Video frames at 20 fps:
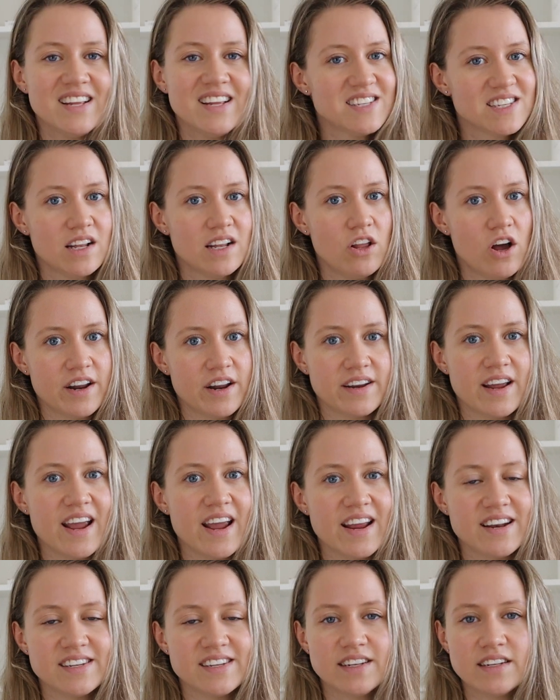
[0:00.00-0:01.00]
It's a lot
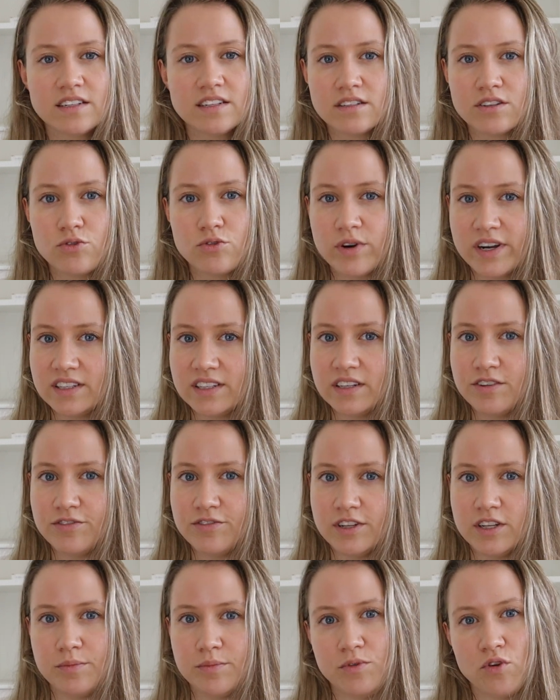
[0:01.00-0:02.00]
and it'll quickly
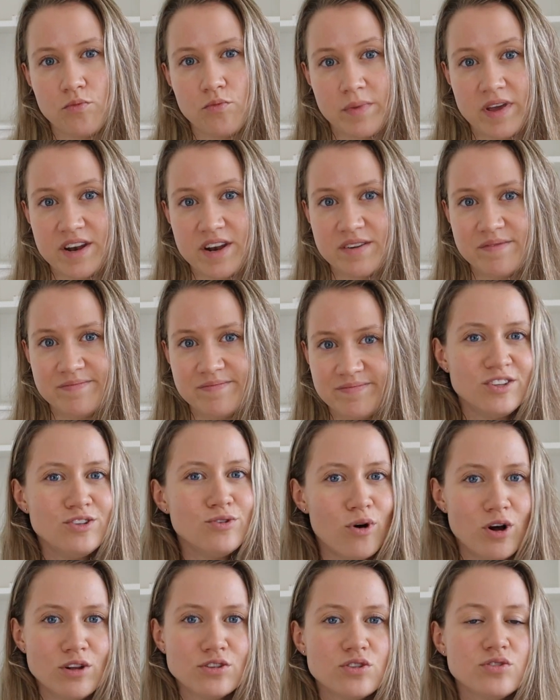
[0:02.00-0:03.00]
fill up your bin.
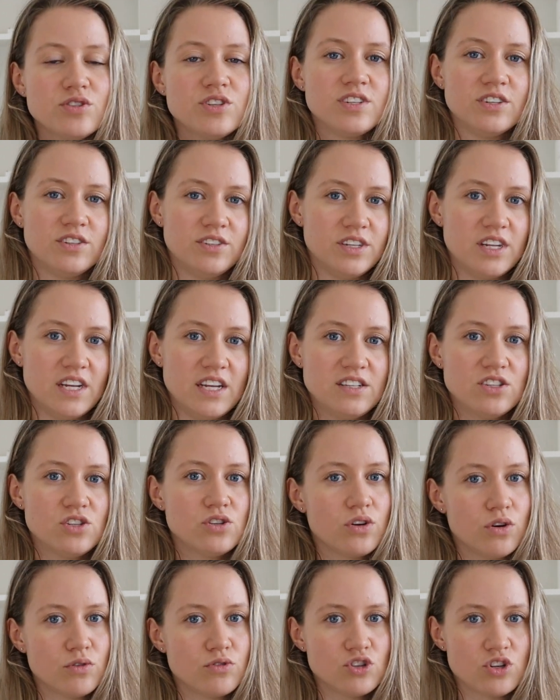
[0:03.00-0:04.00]
You also still need
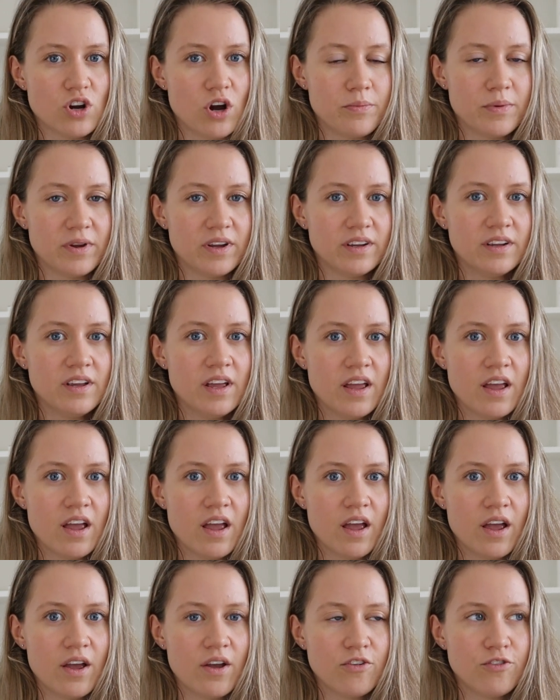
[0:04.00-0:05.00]
to go shopping
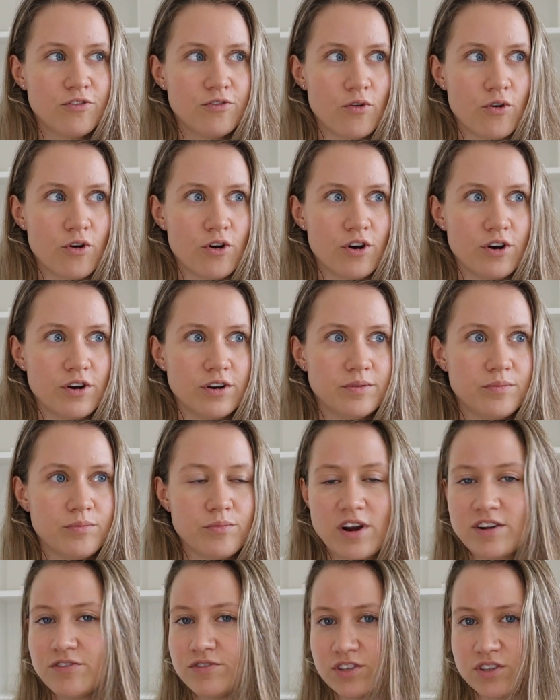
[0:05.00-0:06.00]
for
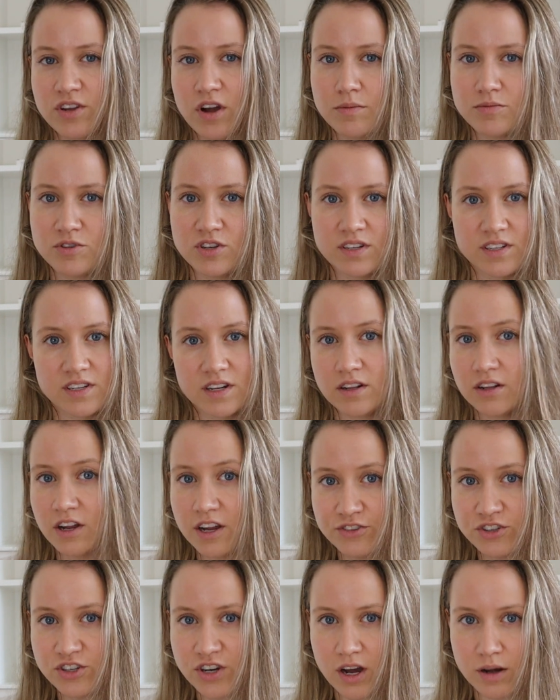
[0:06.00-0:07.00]
breakfast options and
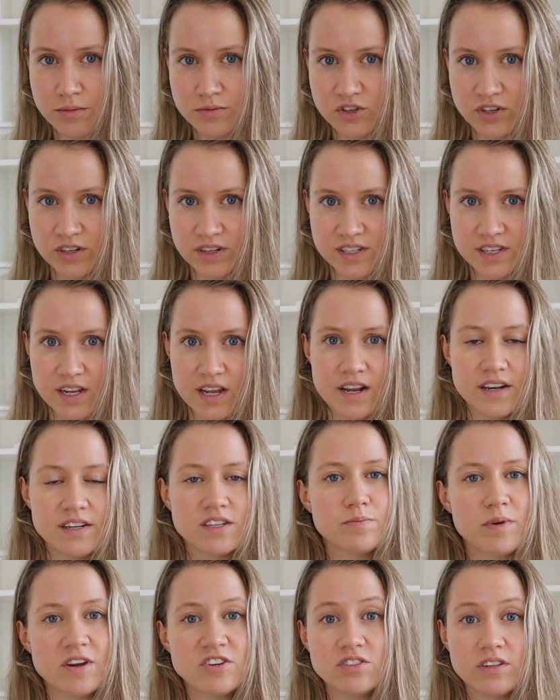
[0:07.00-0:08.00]
lunch options, and
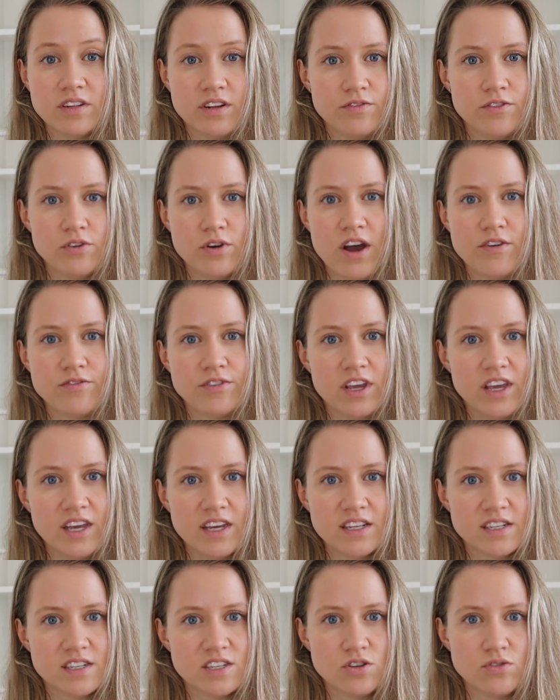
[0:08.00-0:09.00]
especially if you have
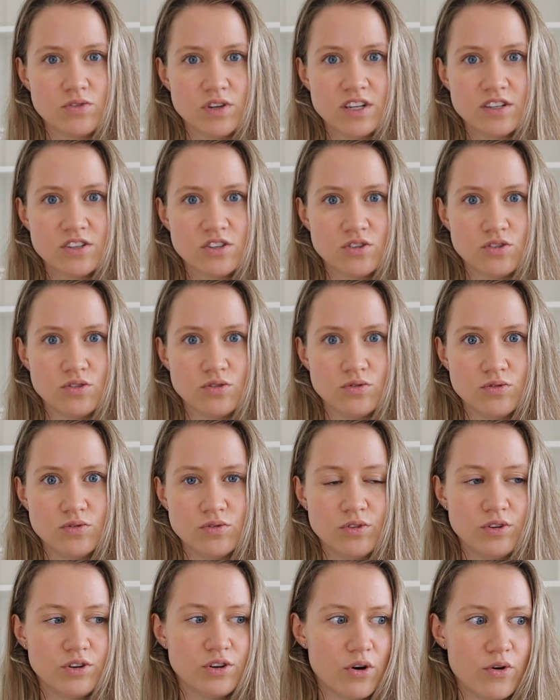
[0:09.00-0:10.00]
kids, you need
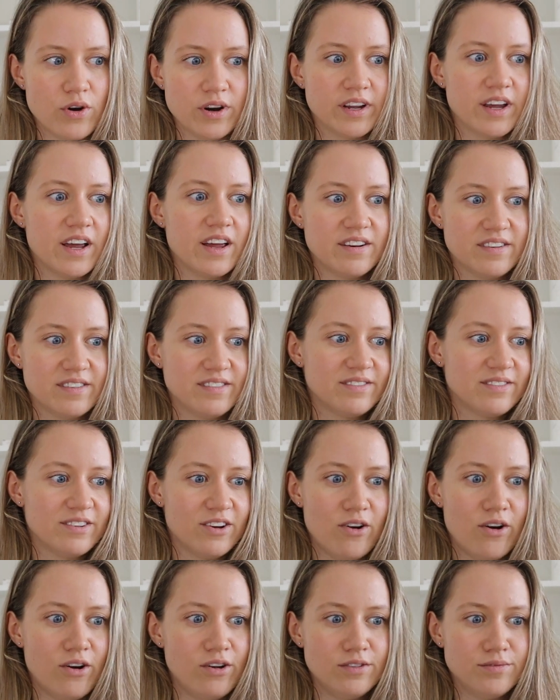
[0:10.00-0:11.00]
to go and get
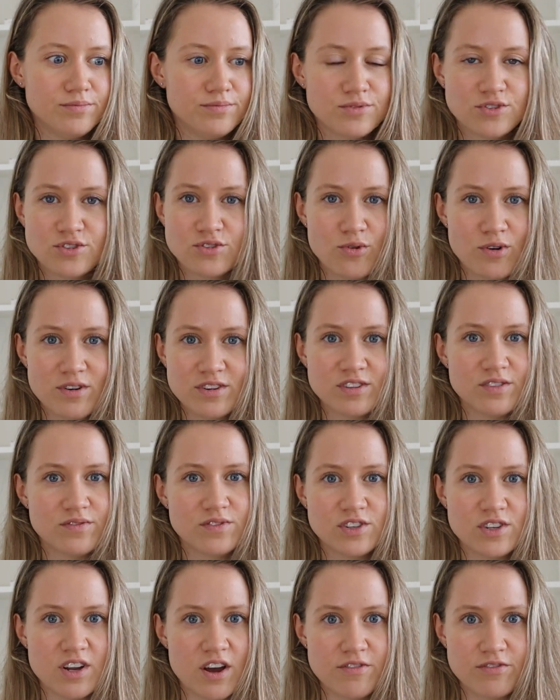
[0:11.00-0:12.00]
all sorts
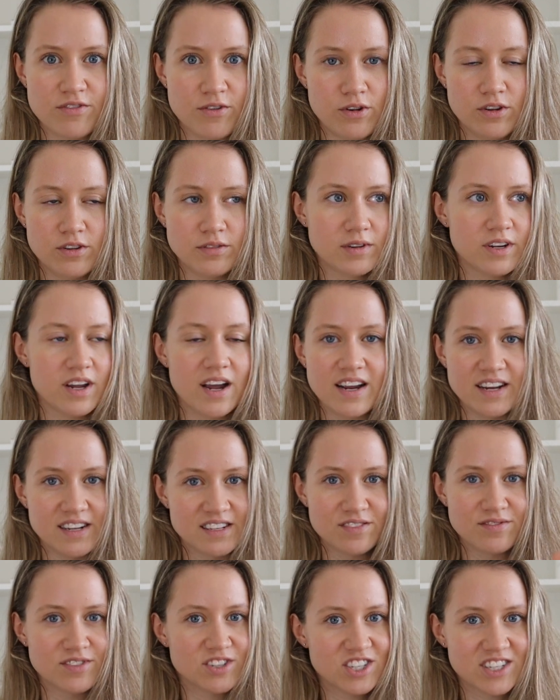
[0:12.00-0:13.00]
of stuff, all
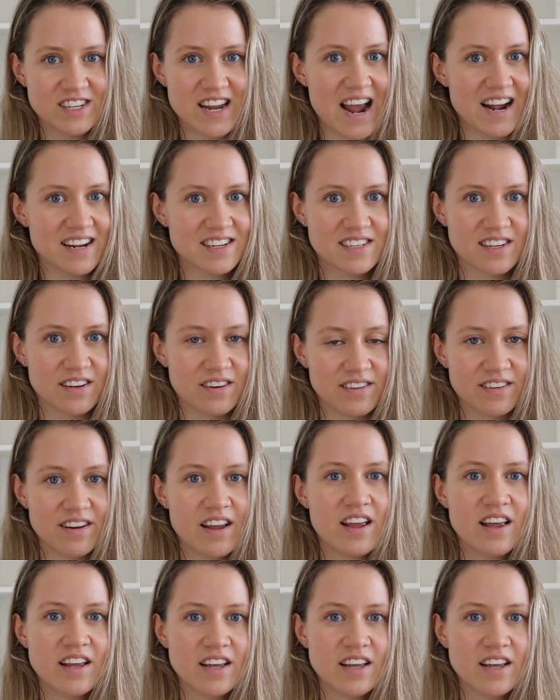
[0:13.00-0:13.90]
kinds of snacks and